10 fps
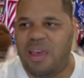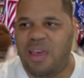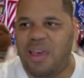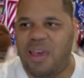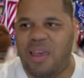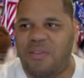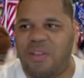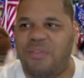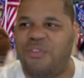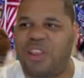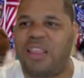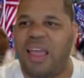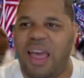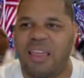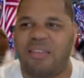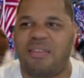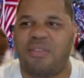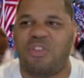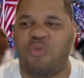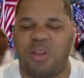And the, for the last
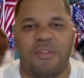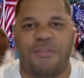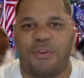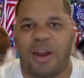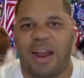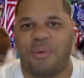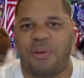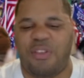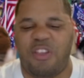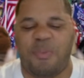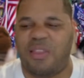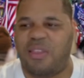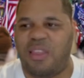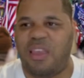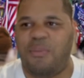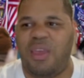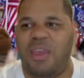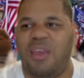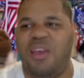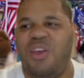24 hours, he's been sending
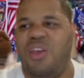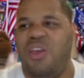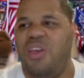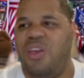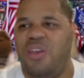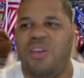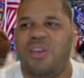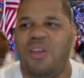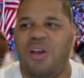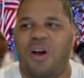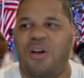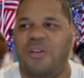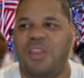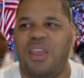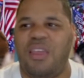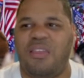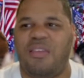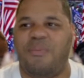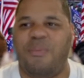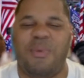me all these
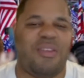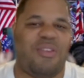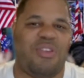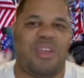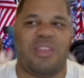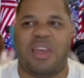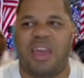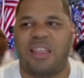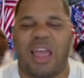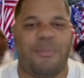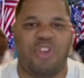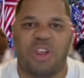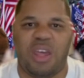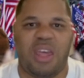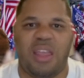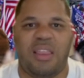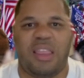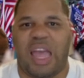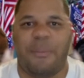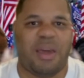messages saying that I'm chicken, that
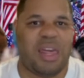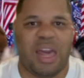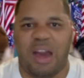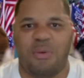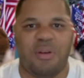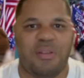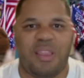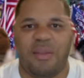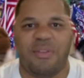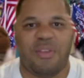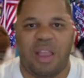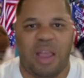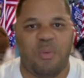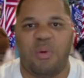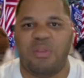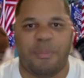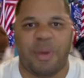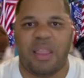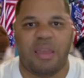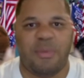I'm a coward, that, that I won't debate
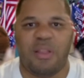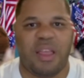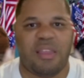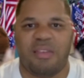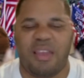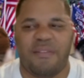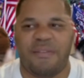him and all that stuff.